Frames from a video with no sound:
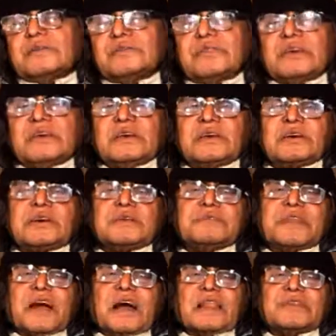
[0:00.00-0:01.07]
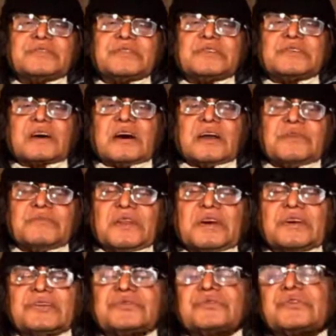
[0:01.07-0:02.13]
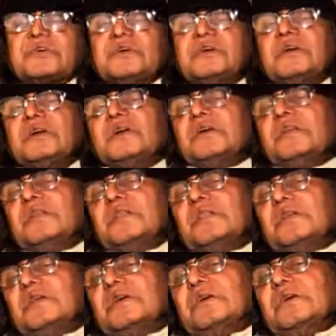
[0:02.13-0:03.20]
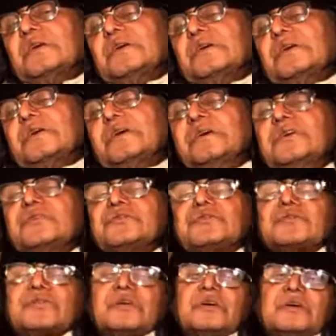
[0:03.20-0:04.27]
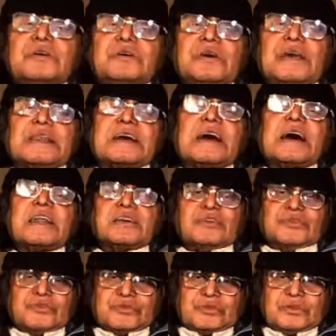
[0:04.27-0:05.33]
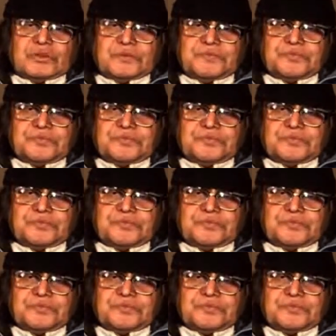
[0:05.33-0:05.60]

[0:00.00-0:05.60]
The criminality in Tower Hamlets is encouraged